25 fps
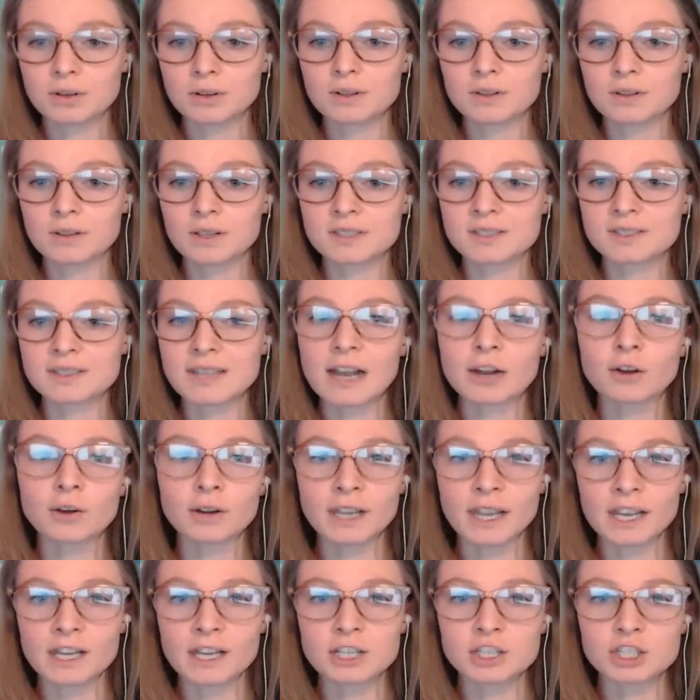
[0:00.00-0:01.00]
the
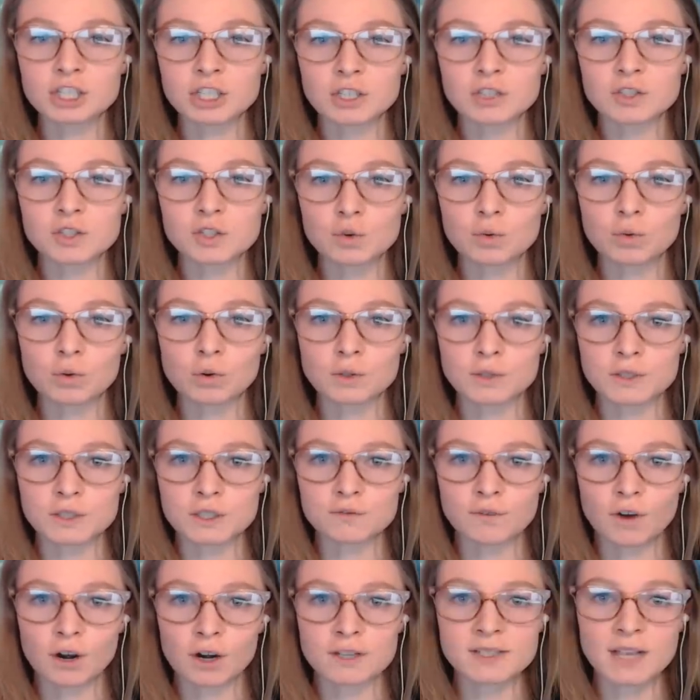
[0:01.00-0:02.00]
segregation in schools
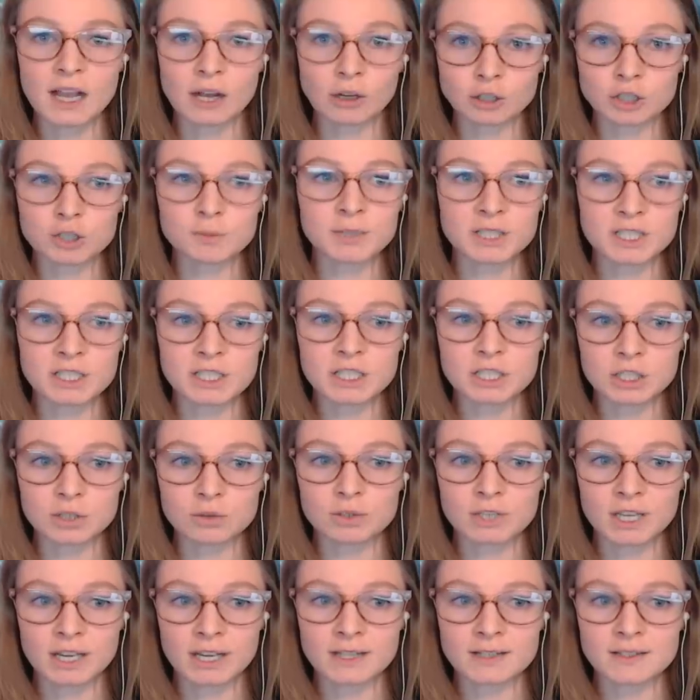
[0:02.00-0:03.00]
as far as
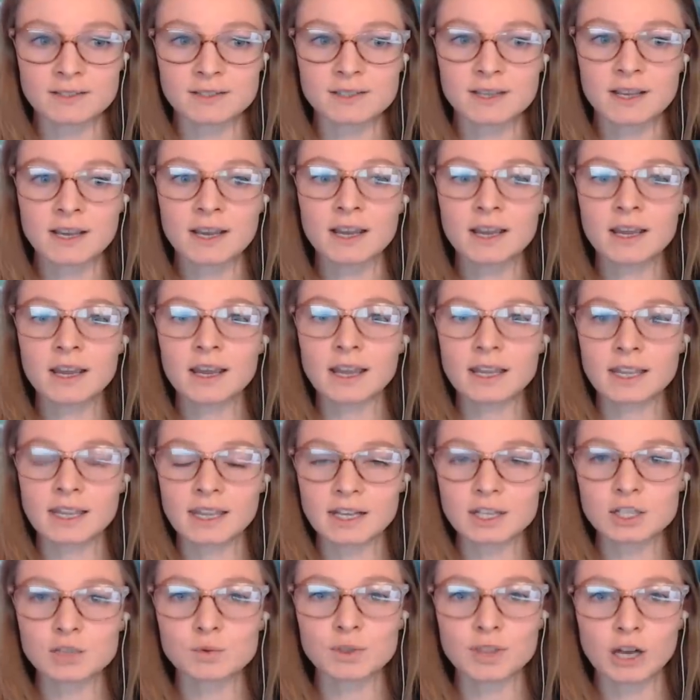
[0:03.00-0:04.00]
LGBTQ kids and
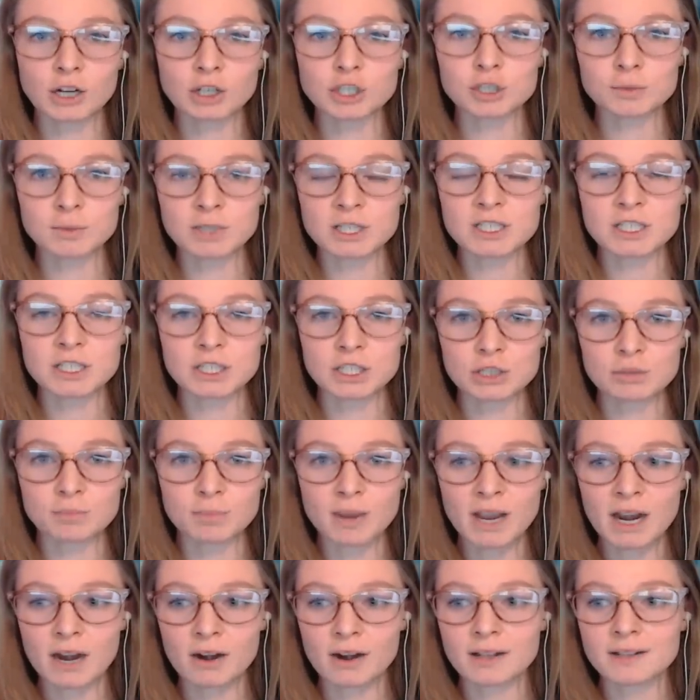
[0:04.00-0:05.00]
kids with LGBTQ
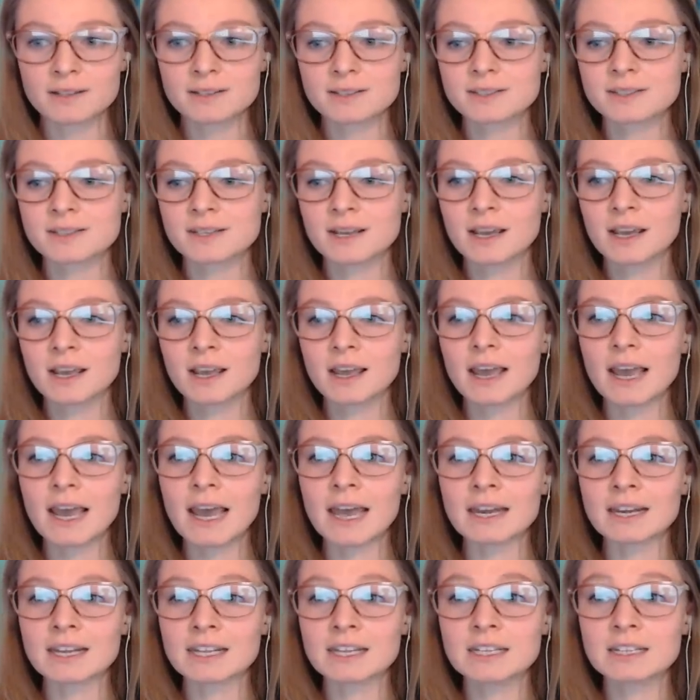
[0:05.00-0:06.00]
parents.
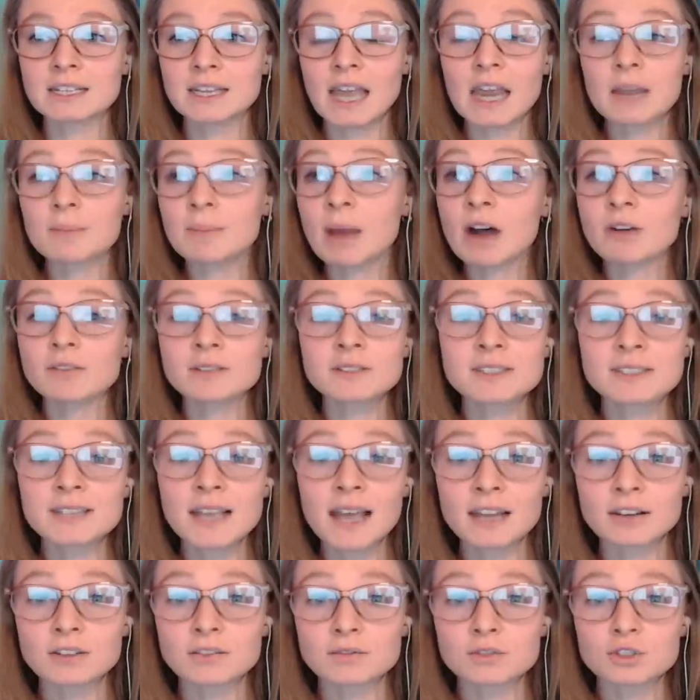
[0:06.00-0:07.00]
And he came out and
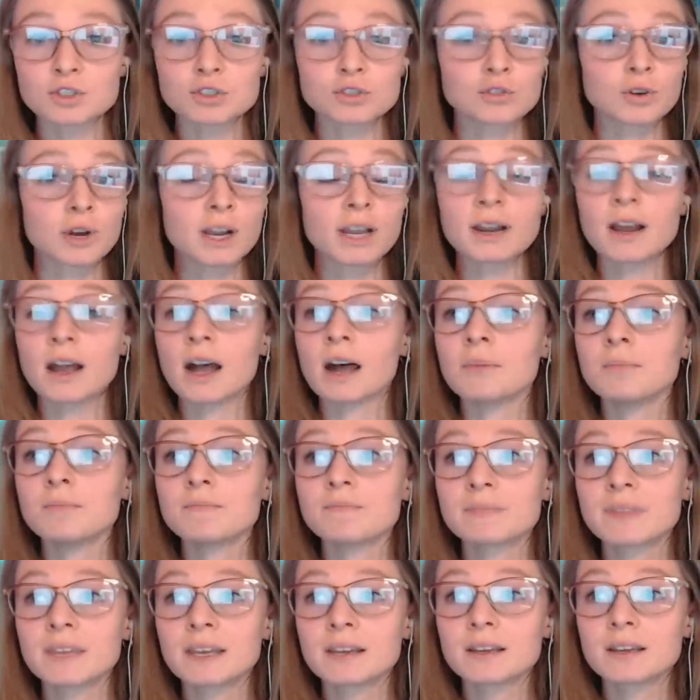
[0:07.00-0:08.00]
said straight up,
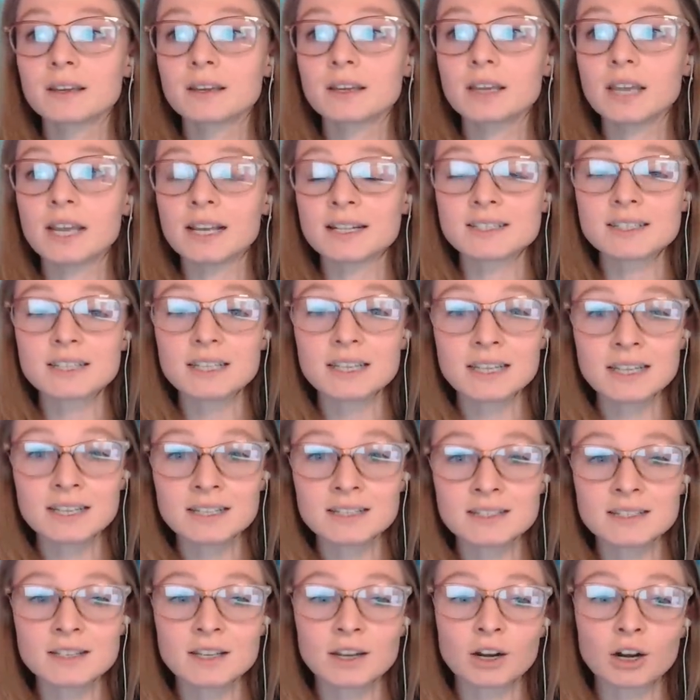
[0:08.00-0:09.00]
it's
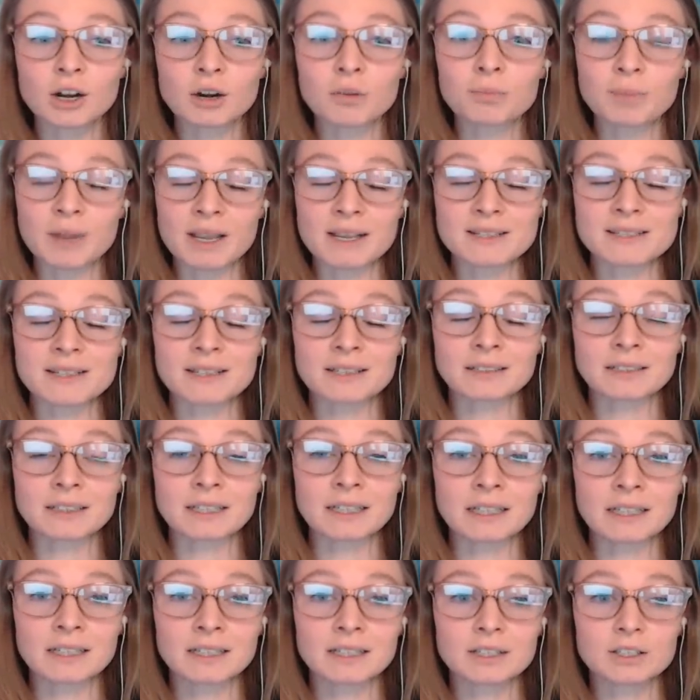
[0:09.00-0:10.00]
easier
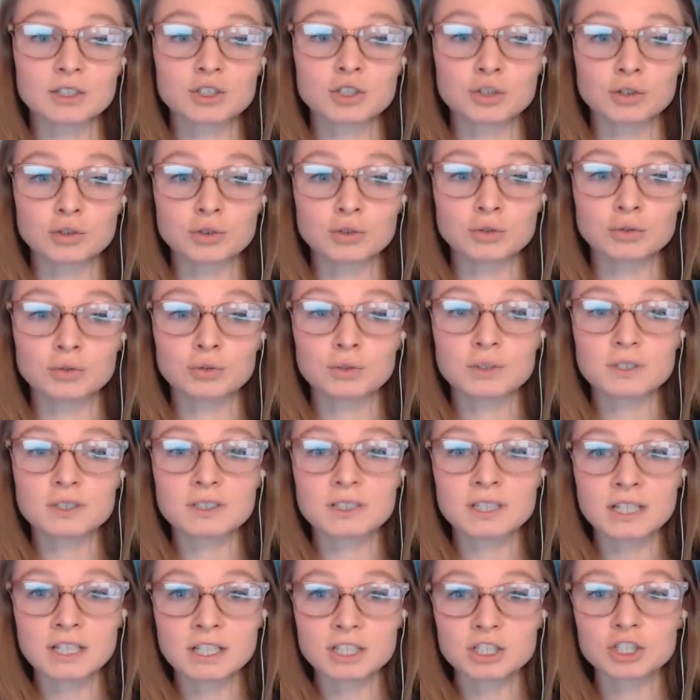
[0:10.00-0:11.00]
basically to
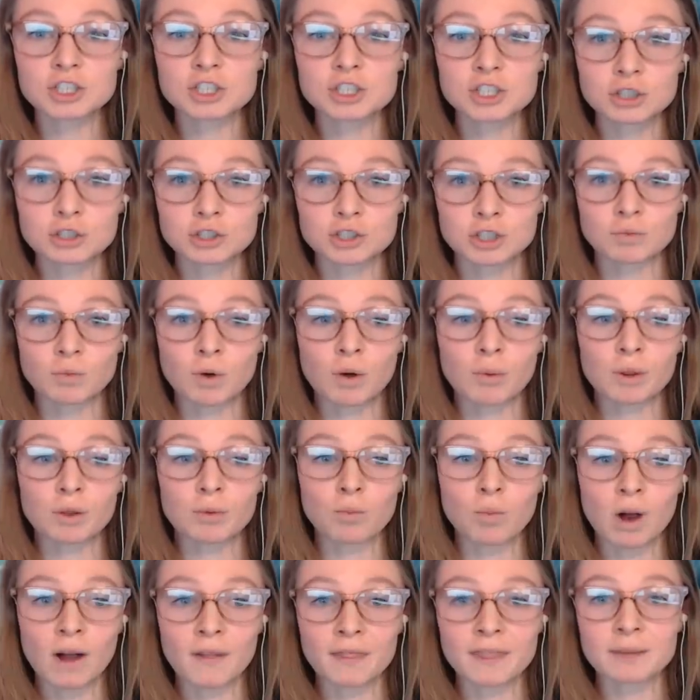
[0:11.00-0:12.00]
teach children what we
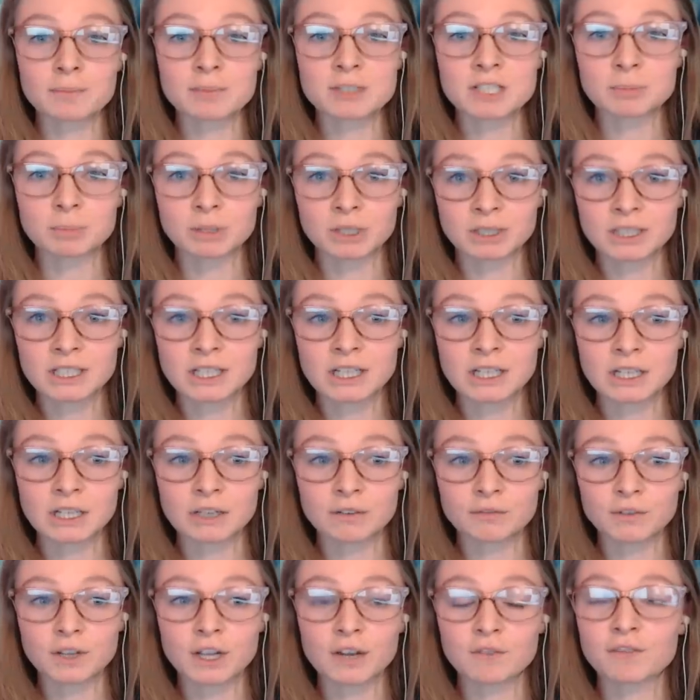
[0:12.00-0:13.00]
want them to
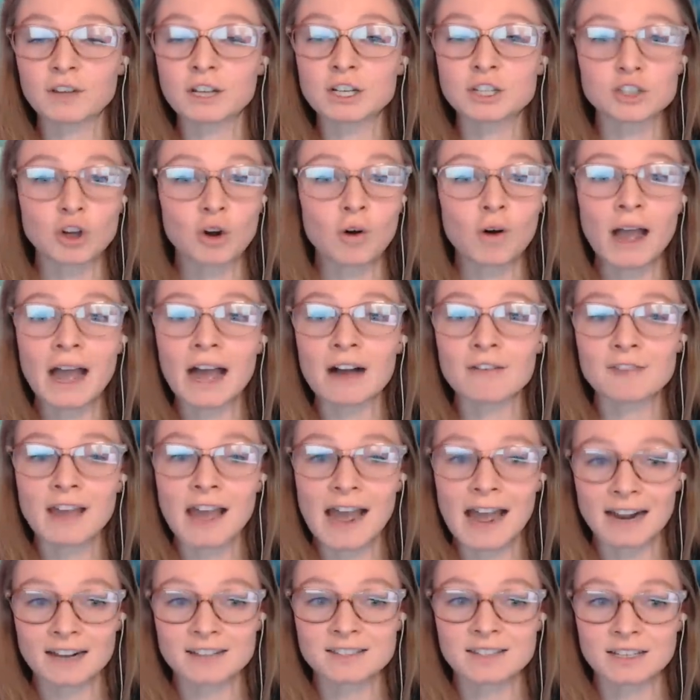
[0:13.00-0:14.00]
believe if they don't have
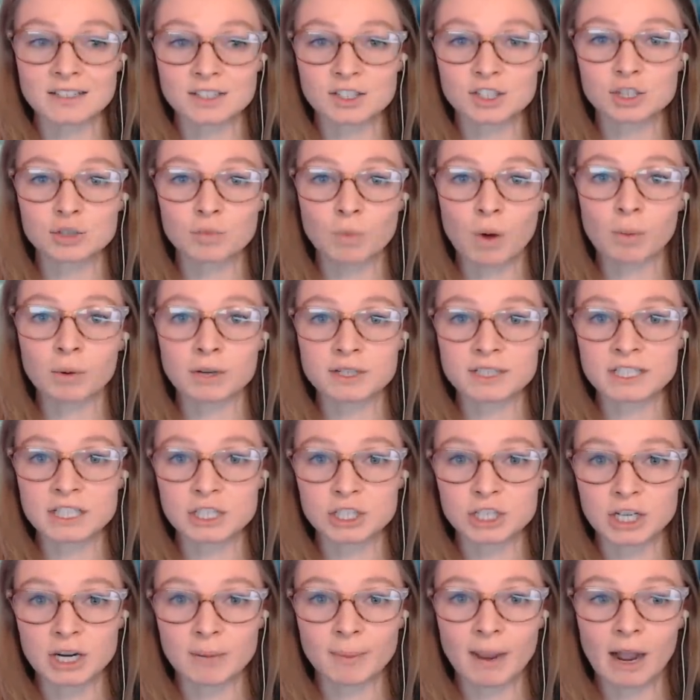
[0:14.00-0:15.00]
access to what we're
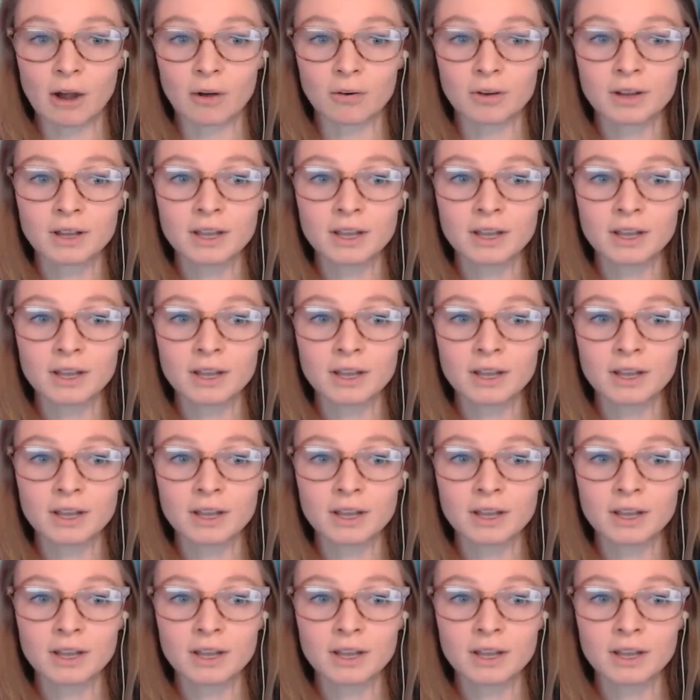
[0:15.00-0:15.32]
teaching about.